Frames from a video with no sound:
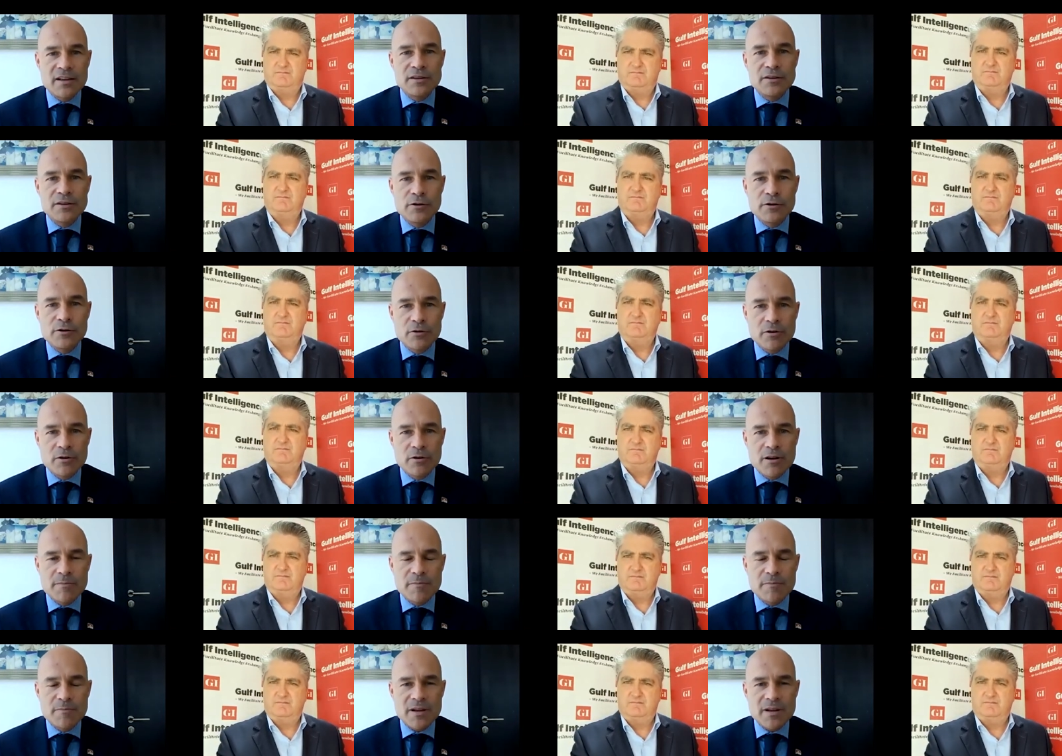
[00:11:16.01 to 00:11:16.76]

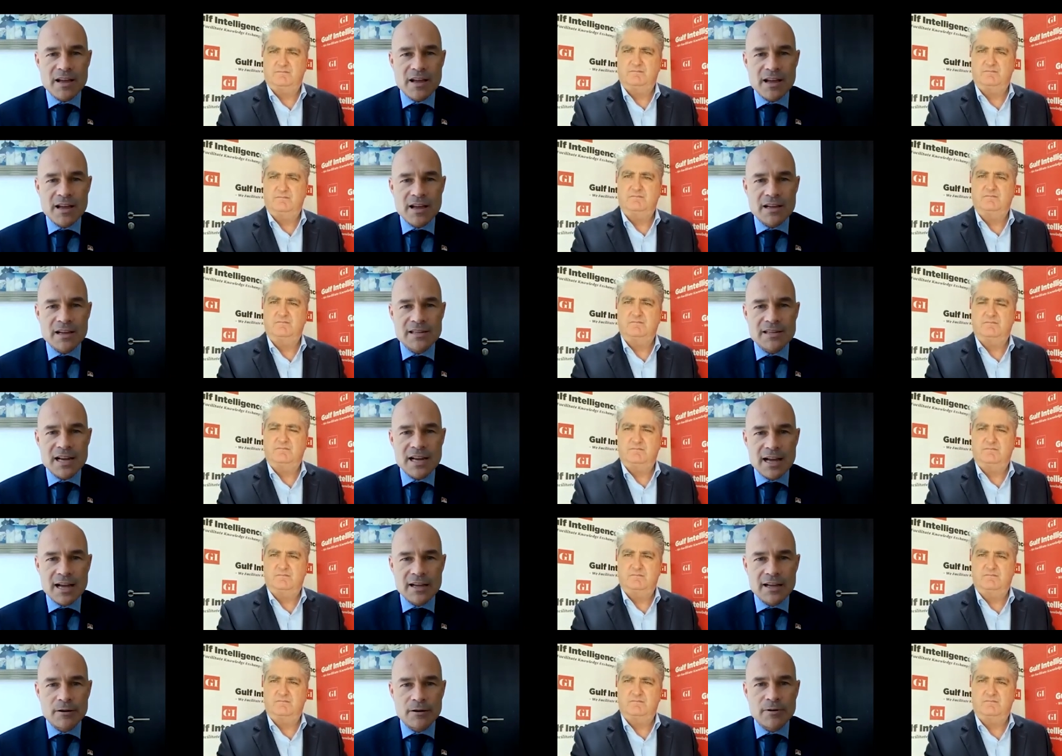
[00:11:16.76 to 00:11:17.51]
Speaker 1: Europe has
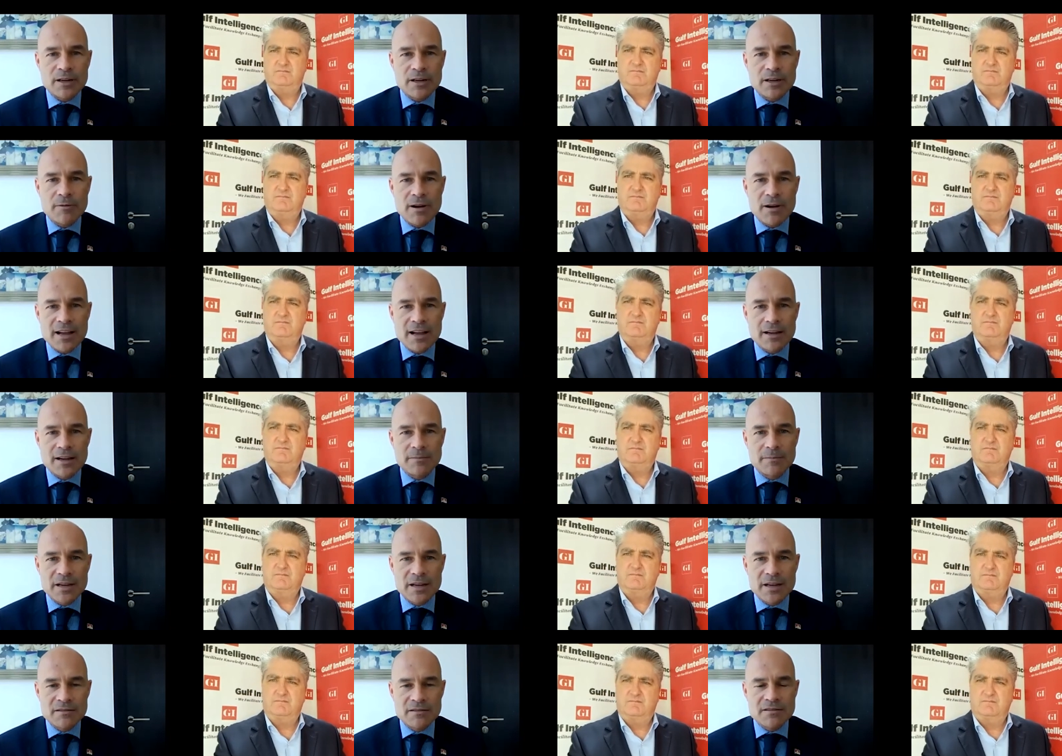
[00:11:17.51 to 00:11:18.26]
higher
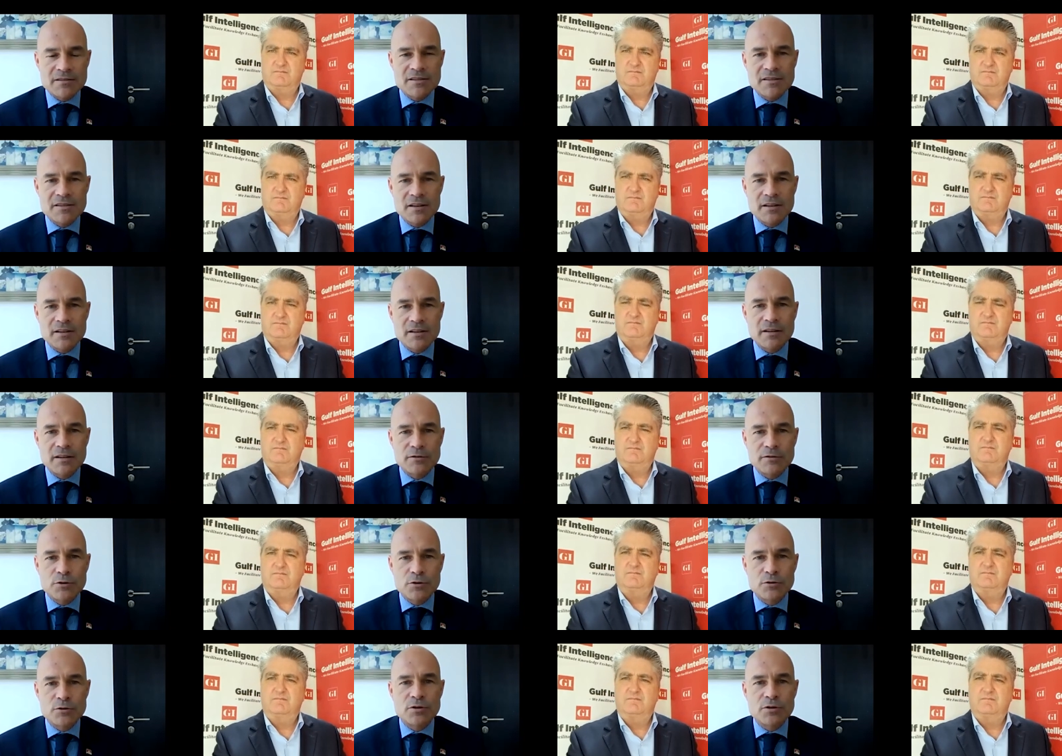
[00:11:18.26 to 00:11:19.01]
requirements
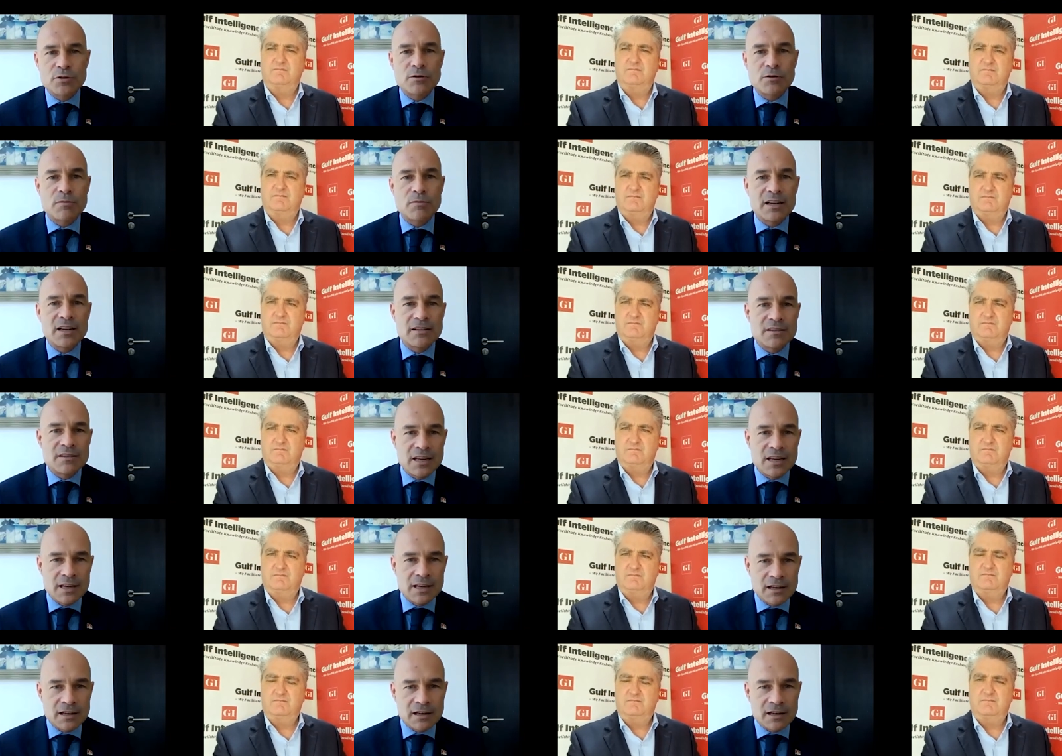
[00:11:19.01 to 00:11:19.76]
uh, due to the Green
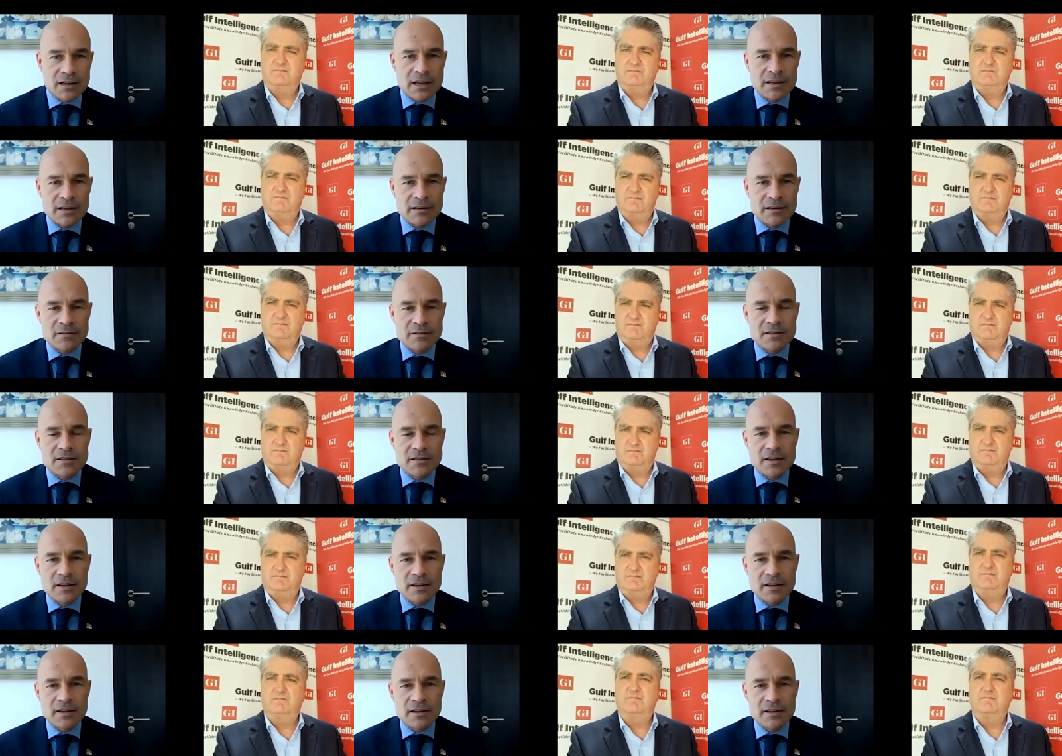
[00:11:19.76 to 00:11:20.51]
Deal
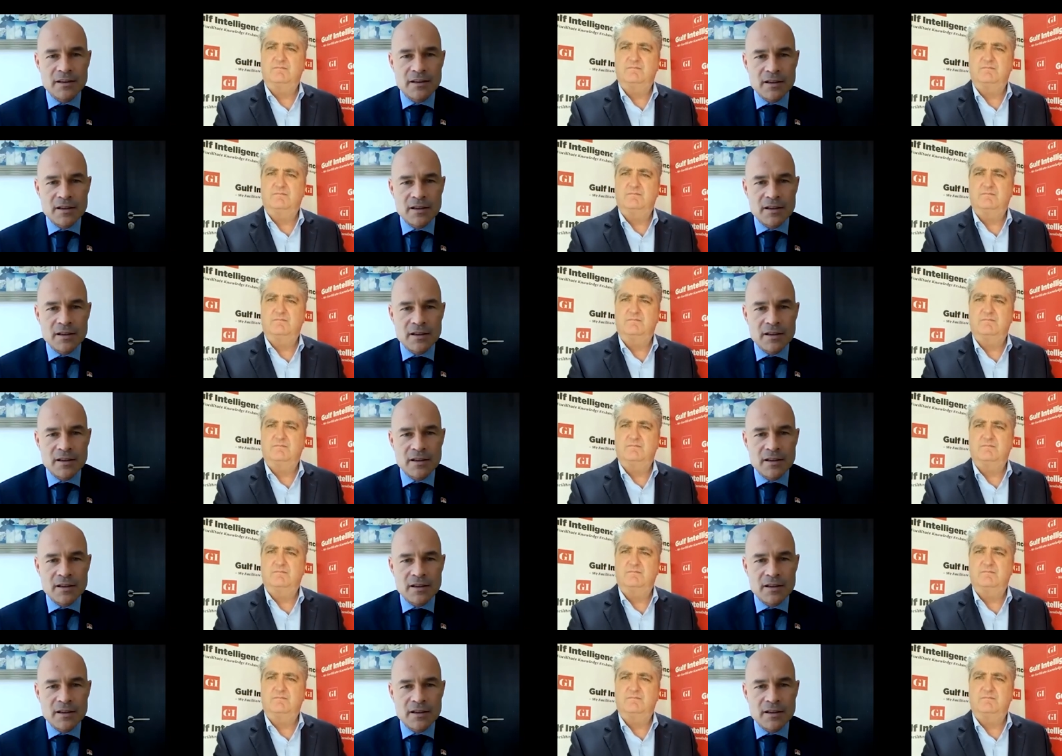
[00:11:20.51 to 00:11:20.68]
and, uh,